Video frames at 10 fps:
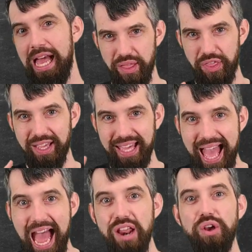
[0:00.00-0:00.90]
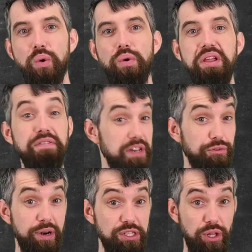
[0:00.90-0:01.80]
The category of
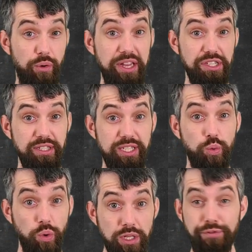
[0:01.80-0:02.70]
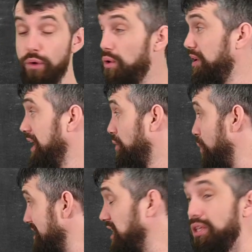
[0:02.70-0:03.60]
differential equations this works for are
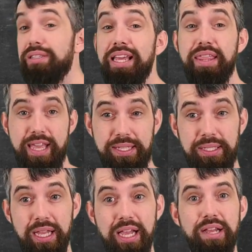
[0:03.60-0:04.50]
ones that look like this.